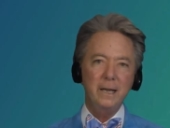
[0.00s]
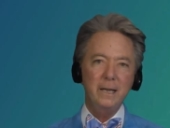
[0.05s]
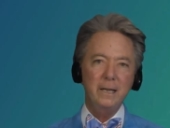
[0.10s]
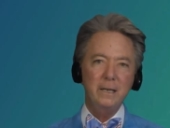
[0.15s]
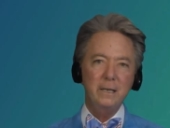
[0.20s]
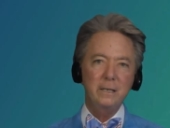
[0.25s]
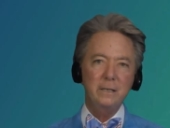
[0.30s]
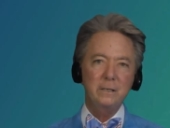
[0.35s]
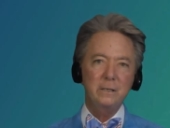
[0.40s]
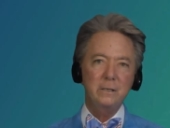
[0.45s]

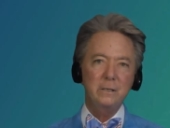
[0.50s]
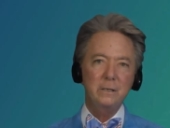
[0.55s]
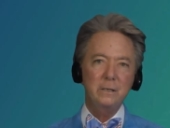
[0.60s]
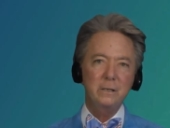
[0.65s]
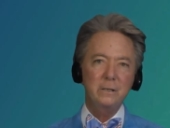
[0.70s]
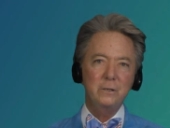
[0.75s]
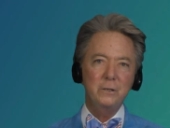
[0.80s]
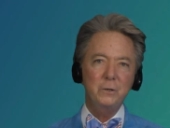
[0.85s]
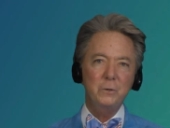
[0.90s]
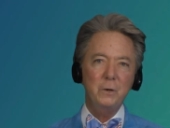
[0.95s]
is
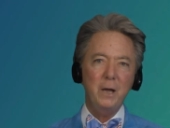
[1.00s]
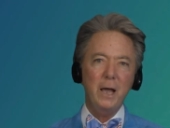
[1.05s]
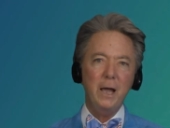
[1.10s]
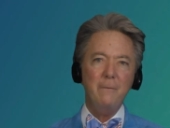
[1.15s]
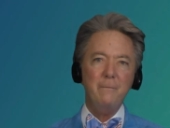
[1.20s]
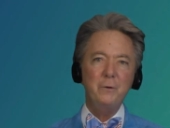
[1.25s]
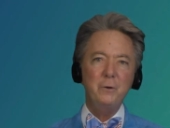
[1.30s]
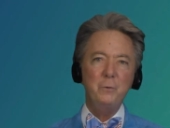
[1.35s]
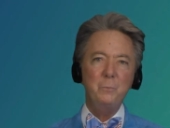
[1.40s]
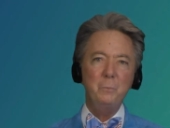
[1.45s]
to
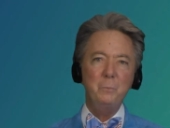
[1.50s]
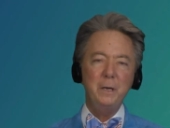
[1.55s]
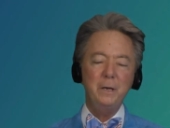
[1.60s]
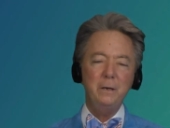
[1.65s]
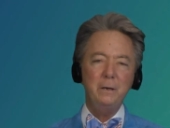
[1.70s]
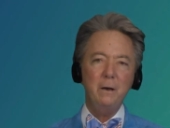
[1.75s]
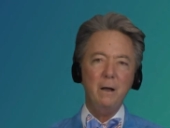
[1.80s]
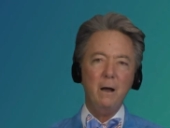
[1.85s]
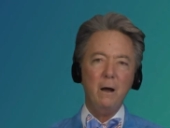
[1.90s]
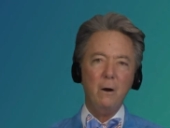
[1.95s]
have you
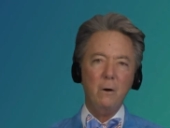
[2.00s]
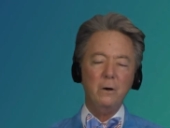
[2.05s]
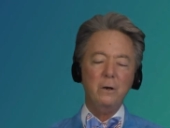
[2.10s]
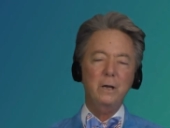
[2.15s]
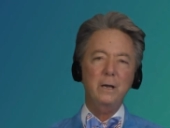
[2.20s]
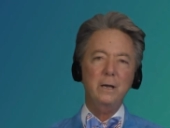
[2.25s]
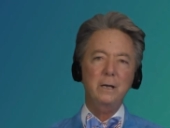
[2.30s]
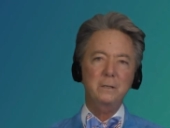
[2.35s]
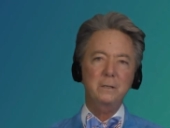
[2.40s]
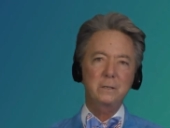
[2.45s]
meet our
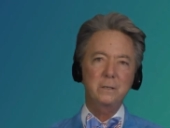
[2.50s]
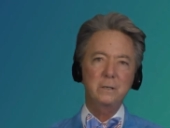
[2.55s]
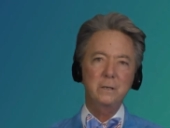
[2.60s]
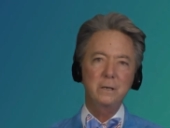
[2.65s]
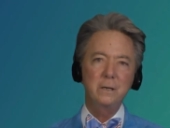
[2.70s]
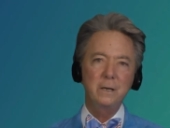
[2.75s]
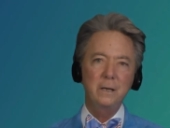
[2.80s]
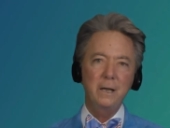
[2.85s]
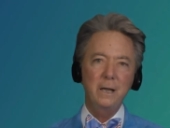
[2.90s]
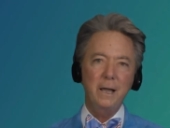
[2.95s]
guests
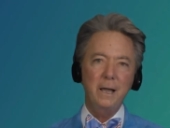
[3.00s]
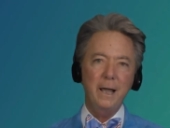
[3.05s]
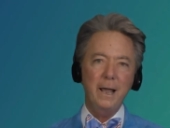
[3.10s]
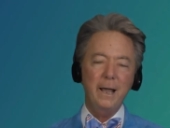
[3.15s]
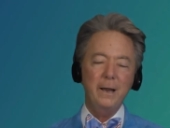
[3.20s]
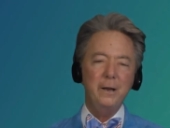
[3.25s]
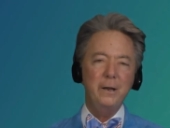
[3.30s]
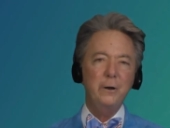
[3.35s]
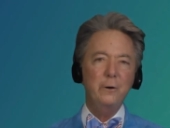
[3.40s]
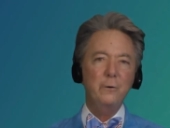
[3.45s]

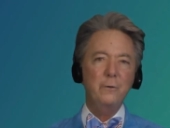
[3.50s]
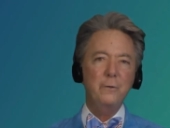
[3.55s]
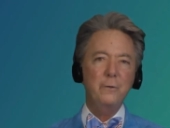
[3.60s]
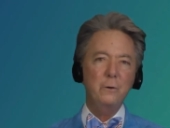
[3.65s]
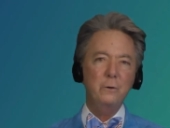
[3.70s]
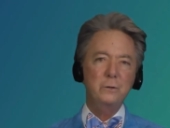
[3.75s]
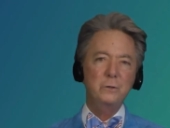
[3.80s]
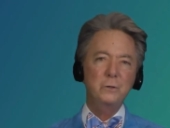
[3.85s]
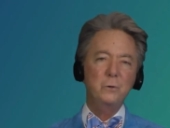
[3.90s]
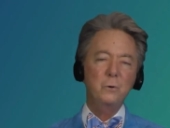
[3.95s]
and hear
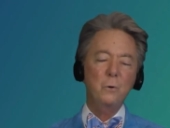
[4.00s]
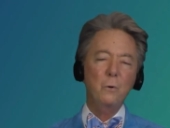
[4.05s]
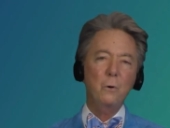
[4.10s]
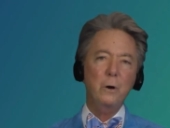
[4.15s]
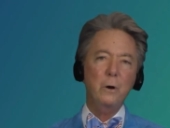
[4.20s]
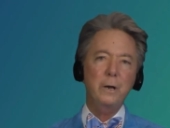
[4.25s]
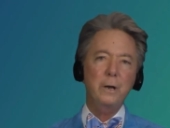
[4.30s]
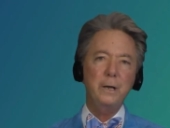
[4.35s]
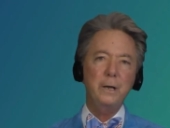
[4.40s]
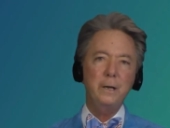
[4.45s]
their
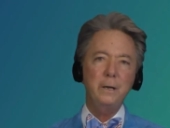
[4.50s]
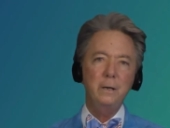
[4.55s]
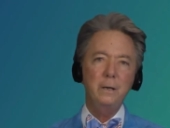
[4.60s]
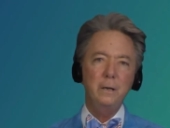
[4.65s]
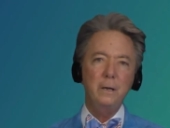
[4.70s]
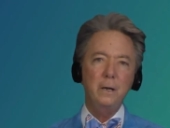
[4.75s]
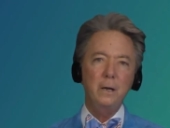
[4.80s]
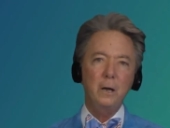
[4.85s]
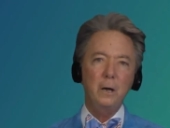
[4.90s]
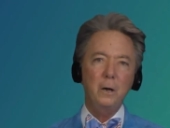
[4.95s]
story
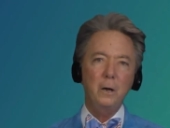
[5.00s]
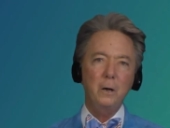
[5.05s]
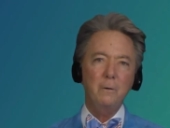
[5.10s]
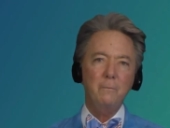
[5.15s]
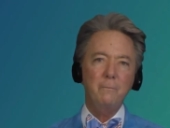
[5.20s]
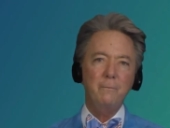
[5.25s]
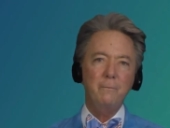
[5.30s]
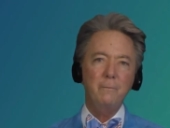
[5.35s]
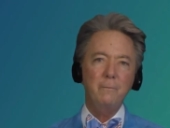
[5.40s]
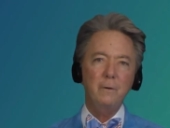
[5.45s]

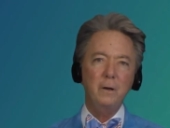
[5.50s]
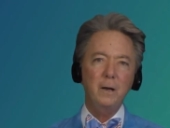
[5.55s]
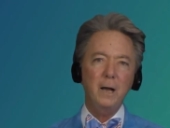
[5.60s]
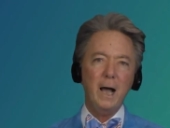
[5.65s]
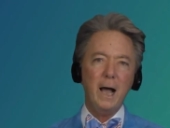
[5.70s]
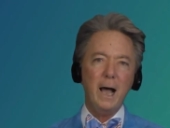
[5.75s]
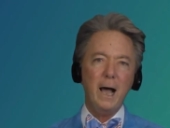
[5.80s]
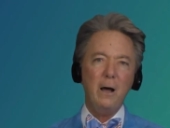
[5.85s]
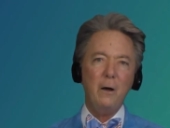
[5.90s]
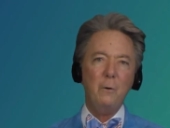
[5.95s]
of
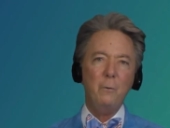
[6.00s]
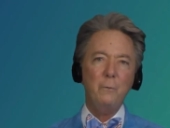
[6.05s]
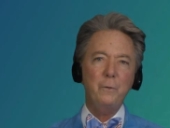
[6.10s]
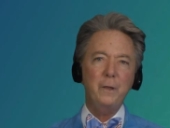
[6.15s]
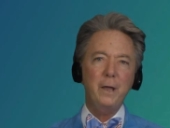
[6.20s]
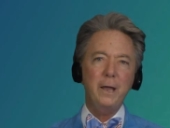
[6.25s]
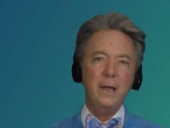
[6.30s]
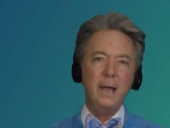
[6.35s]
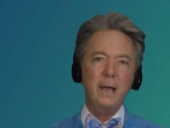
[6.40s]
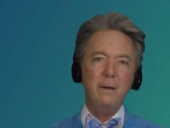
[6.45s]
how
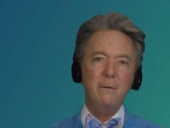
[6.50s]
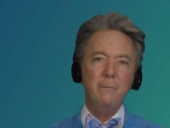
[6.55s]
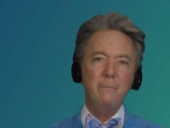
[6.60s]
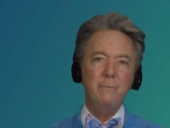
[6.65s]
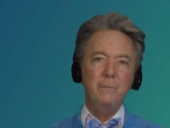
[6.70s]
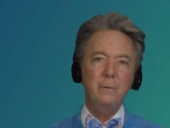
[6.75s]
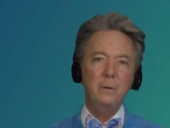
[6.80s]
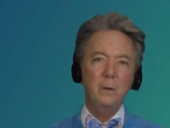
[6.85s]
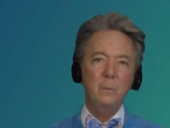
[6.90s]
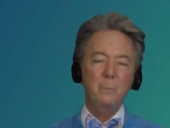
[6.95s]
they
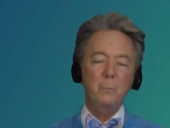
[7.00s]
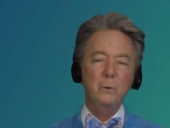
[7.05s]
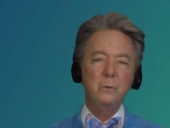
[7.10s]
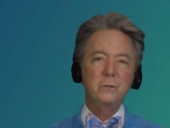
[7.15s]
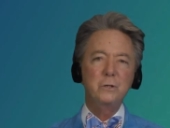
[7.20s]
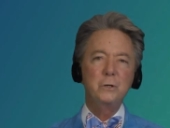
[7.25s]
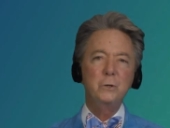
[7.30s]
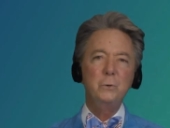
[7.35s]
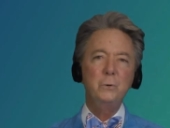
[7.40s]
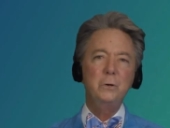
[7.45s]
have
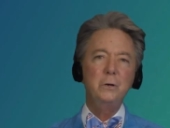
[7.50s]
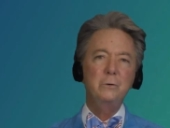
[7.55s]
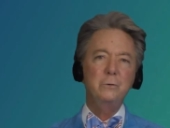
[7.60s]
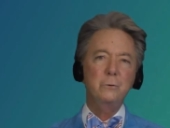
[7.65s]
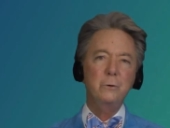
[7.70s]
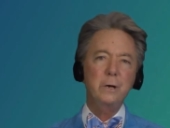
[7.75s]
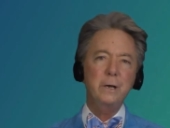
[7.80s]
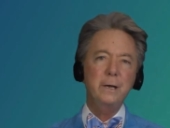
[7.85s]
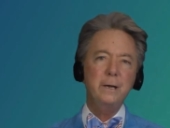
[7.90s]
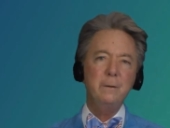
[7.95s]
pursued a
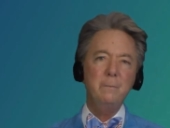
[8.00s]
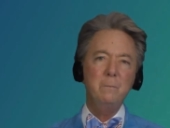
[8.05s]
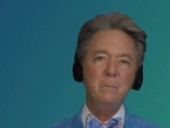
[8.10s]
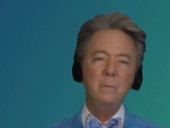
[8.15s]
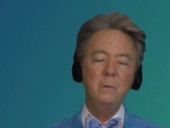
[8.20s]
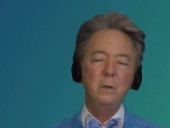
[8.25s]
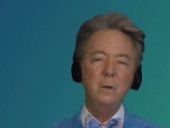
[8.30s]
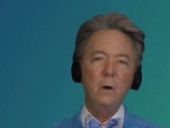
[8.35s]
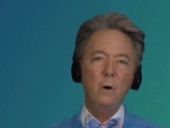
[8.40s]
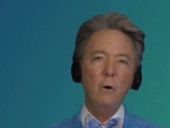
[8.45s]

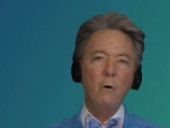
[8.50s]
dream,